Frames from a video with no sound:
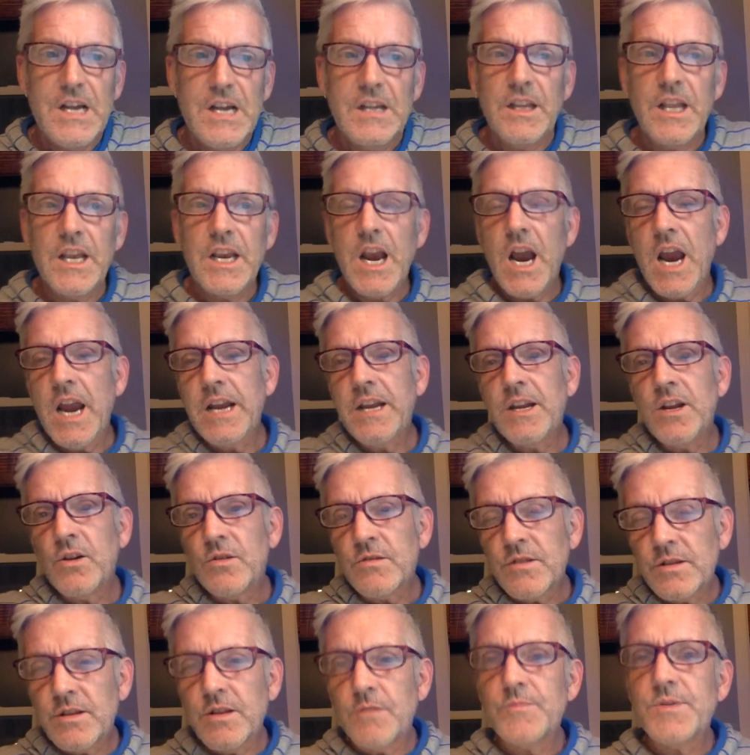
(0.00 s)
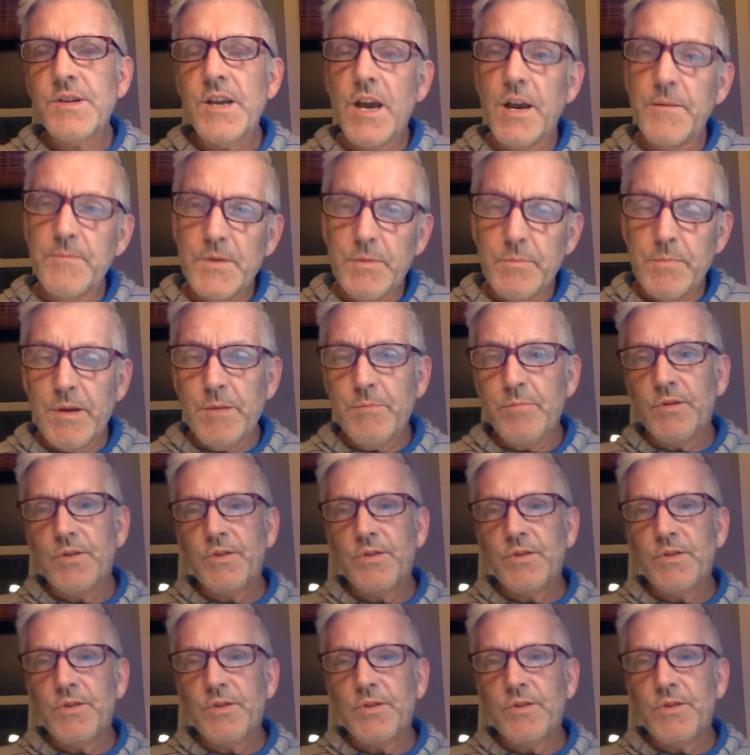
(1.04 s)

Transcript: Like, I know sometimes people